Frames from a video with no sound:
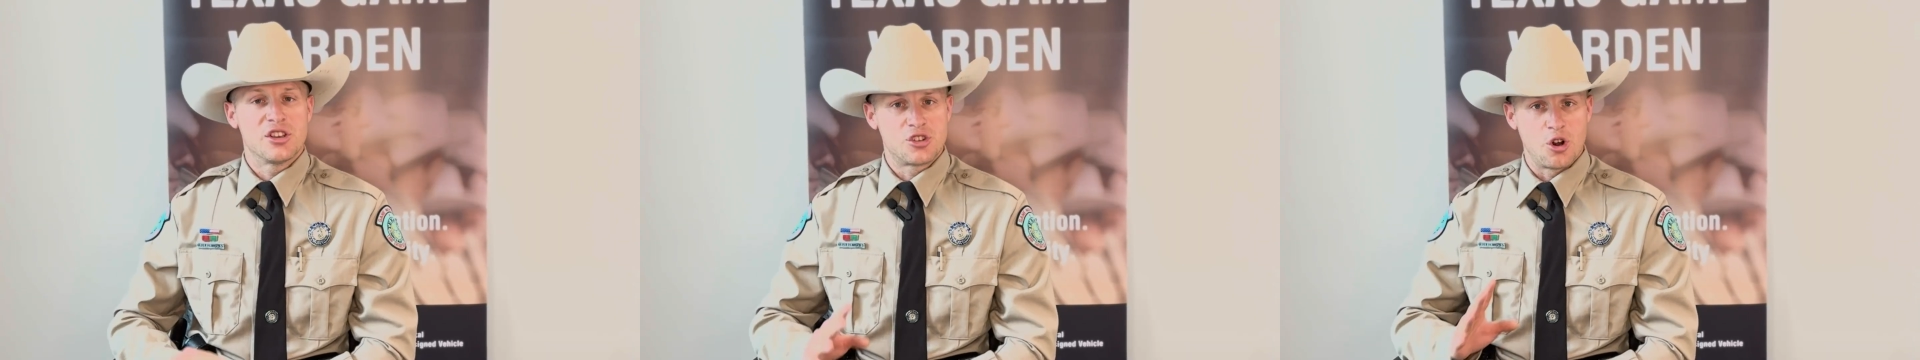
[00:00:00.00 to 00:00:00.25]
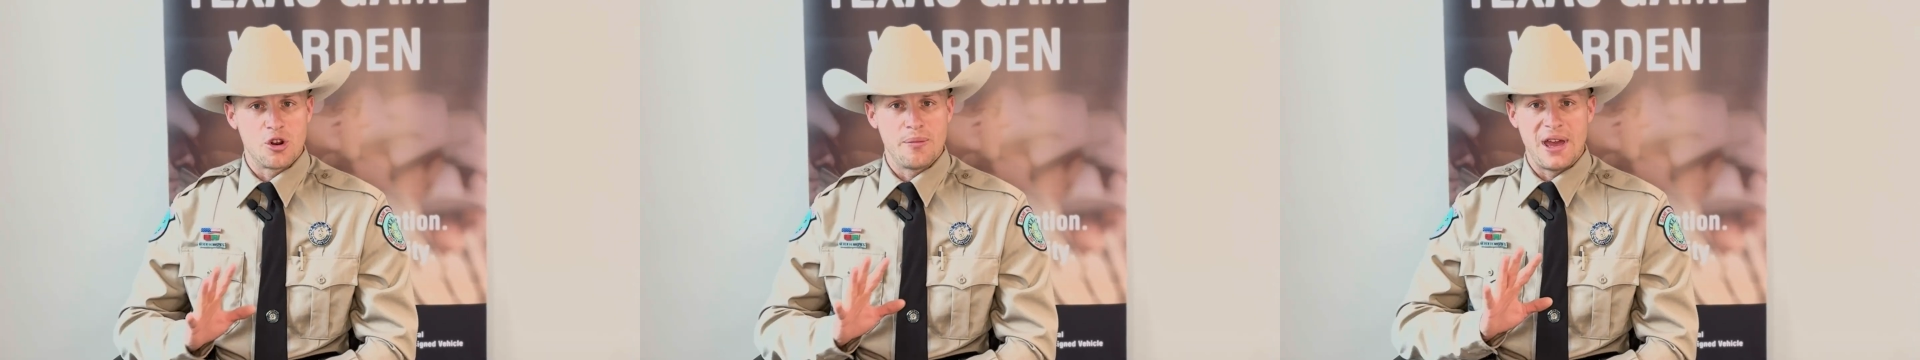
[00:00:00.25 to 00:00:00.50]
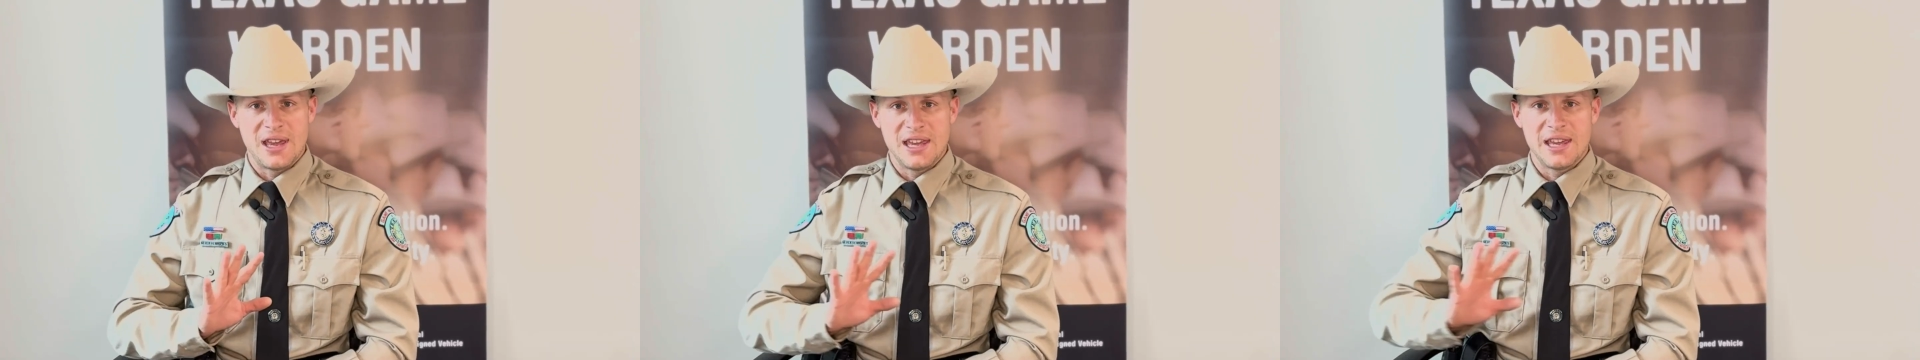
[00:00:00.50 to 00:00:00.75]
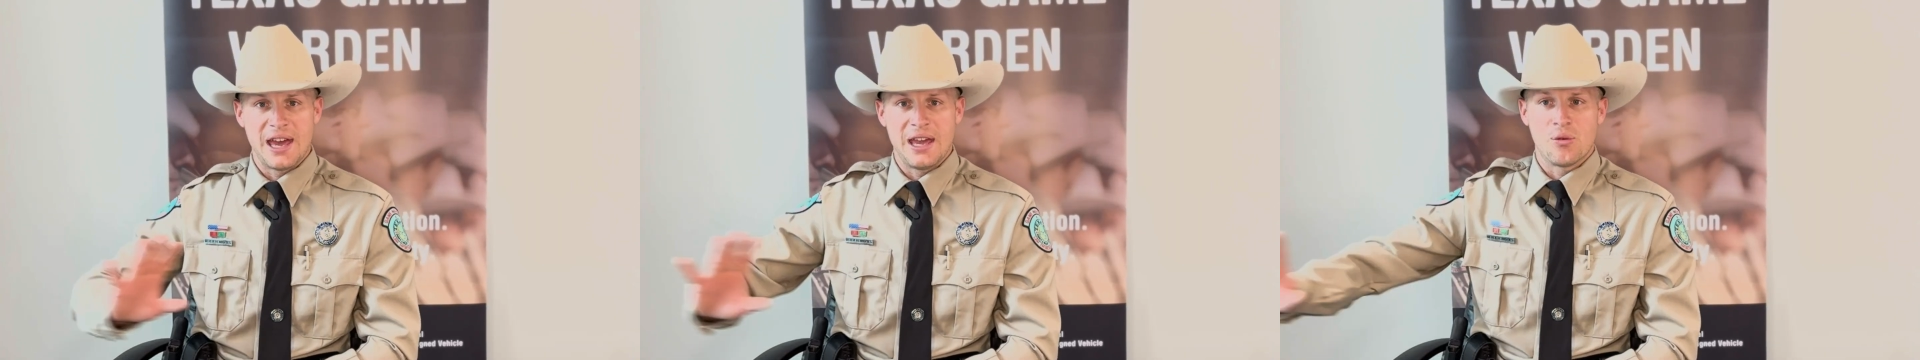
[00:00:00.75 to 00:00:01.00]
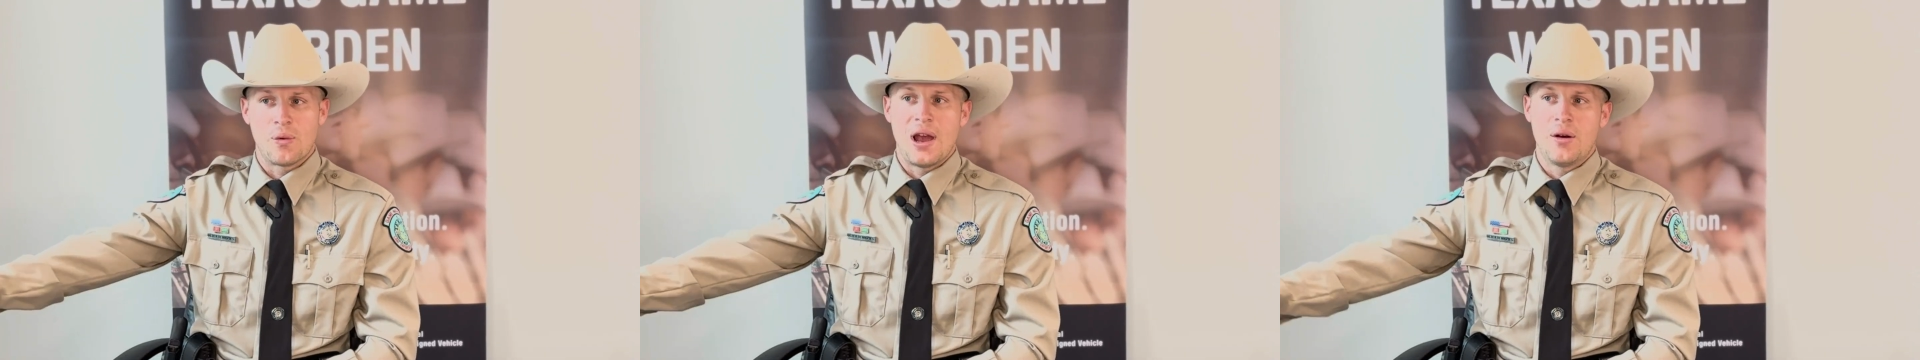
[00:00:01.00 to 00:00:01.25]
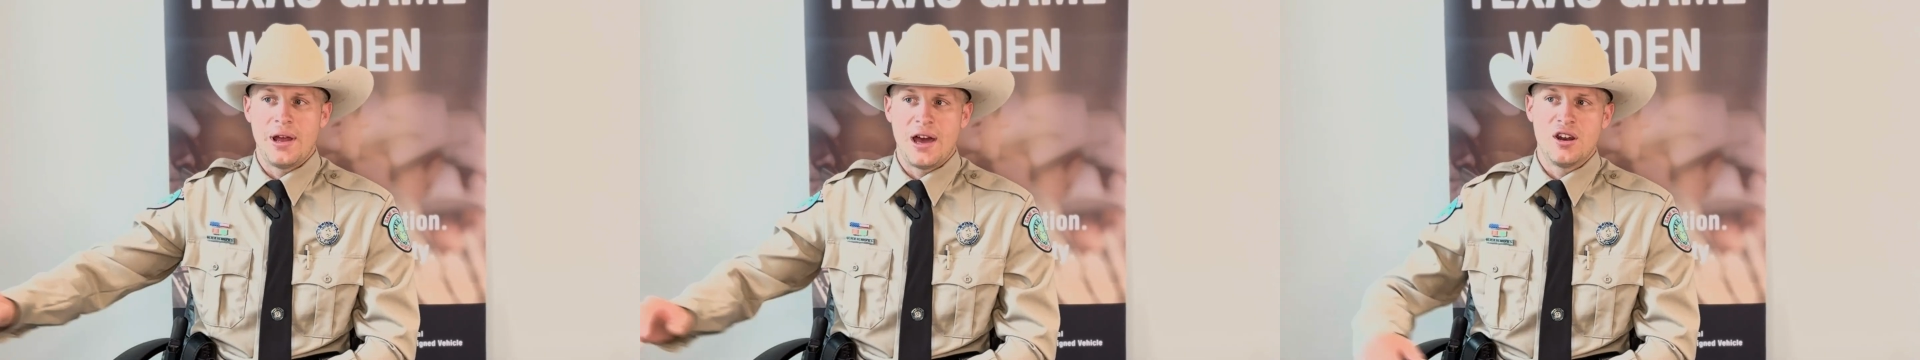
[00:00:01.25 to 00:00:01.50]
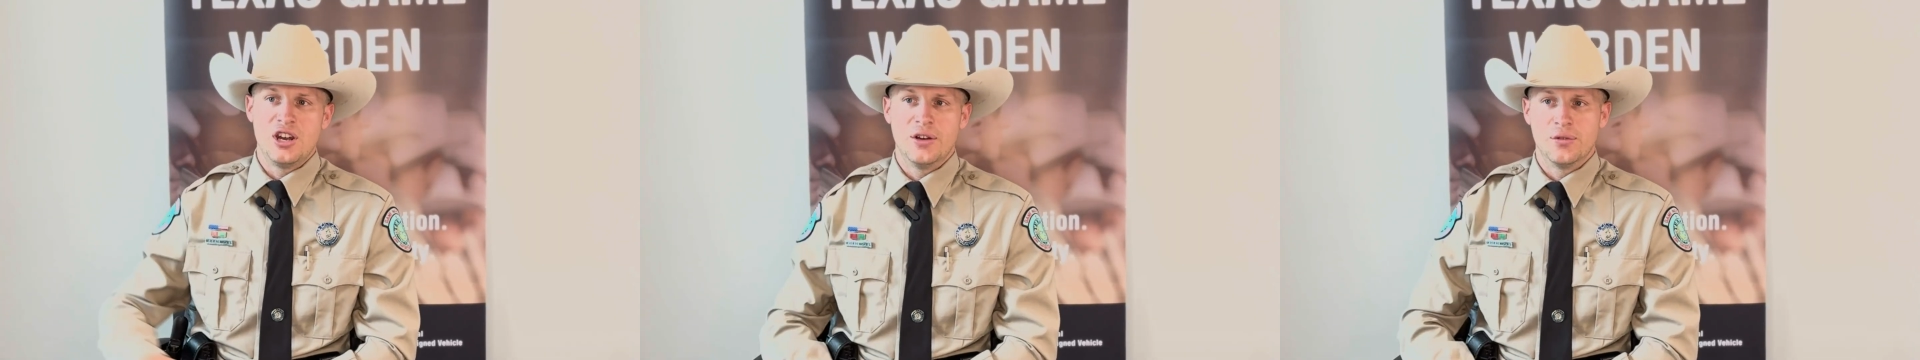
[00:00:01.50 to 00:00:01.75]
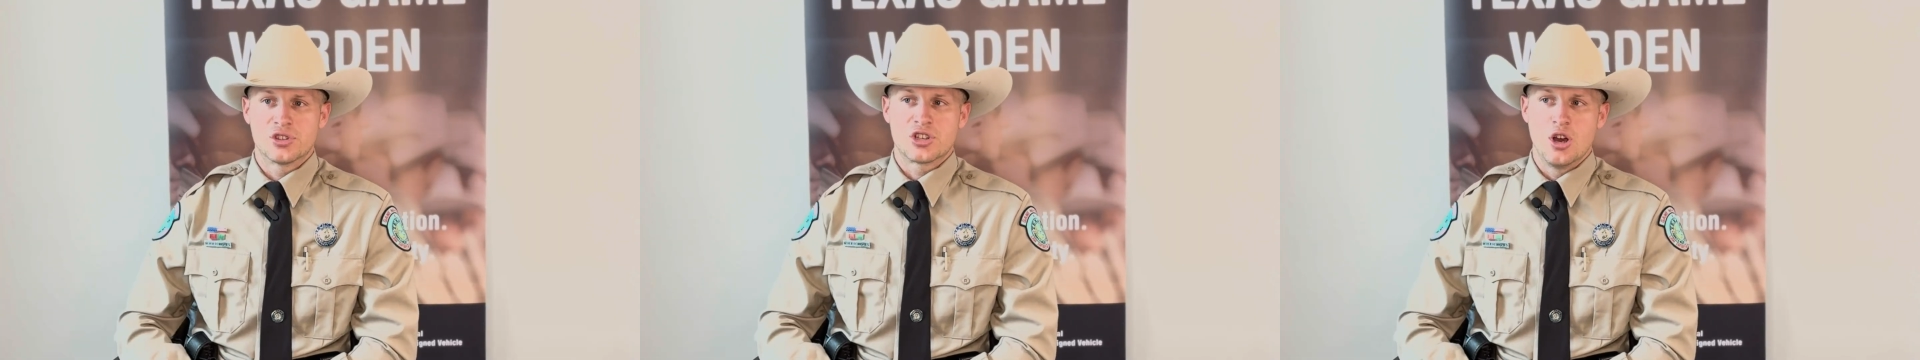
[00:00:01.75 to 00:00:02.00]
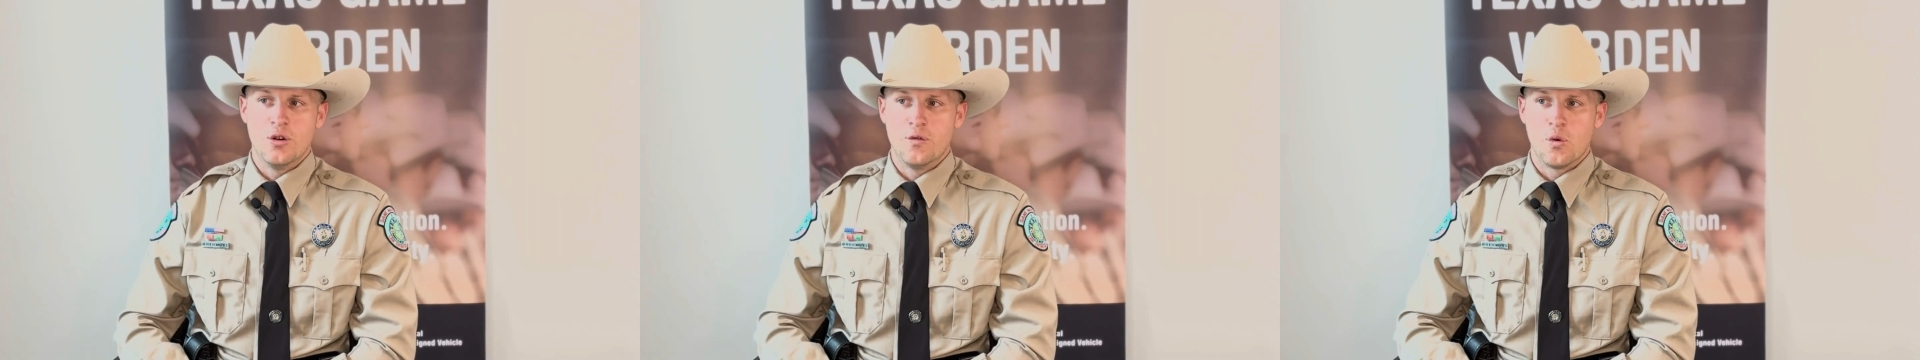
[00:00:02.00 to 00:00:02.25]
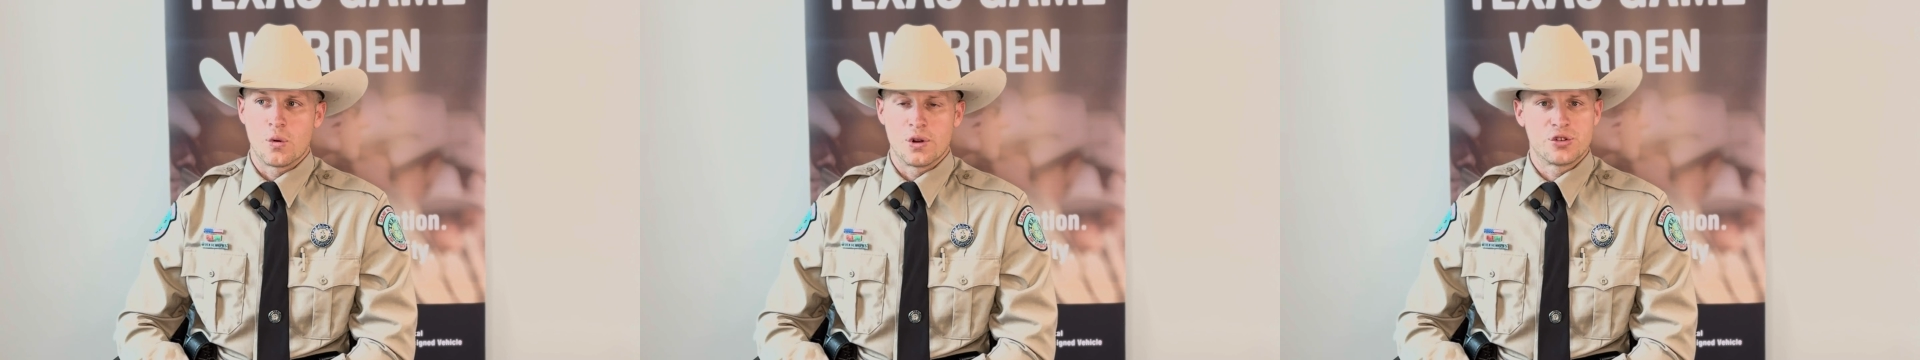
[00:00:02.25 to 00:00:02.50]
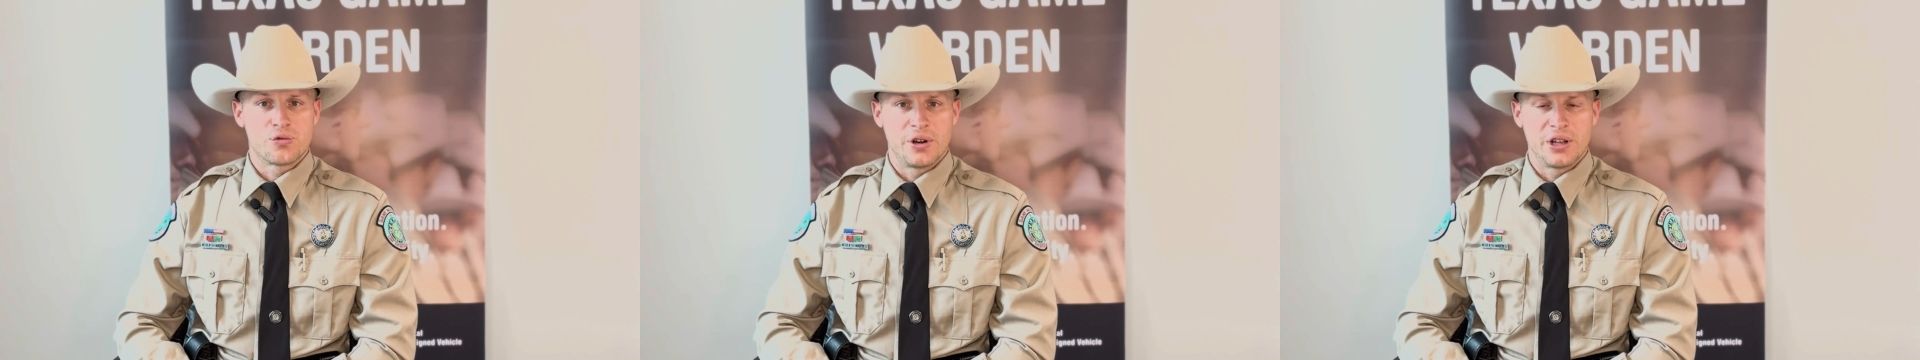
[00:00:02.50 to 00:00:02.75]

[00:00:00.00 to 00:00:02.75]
started making a route out of Devil's Cove for us,